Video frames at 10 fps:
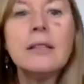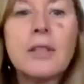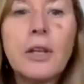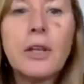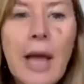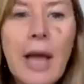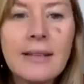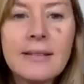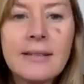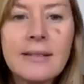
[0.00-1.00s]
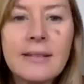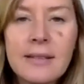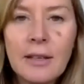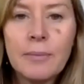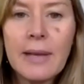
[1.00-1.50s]
So as
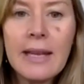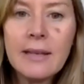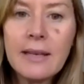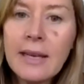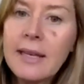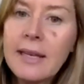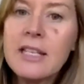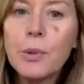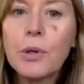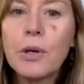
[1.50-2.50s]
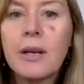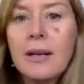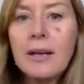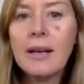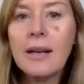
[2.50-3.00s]
in his book,
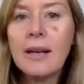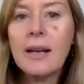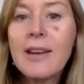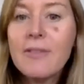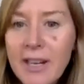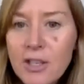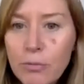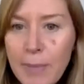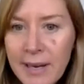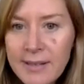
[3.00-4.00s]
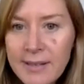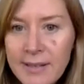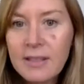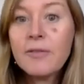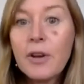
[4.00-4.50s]
Conventional
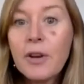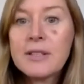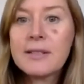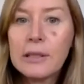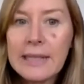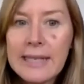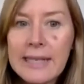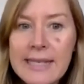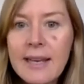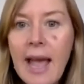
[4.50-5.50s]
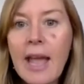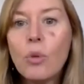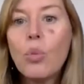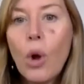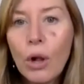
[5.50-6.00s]
Medicine versus Holistic,
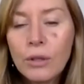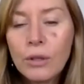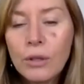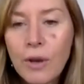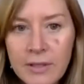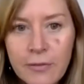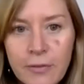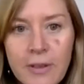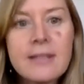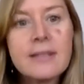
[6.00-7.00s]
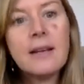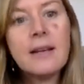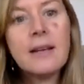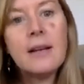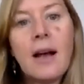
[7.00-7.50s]
A World of Difference,
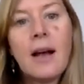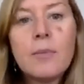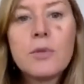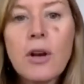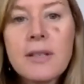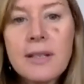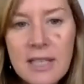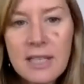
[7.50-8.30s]
Dr.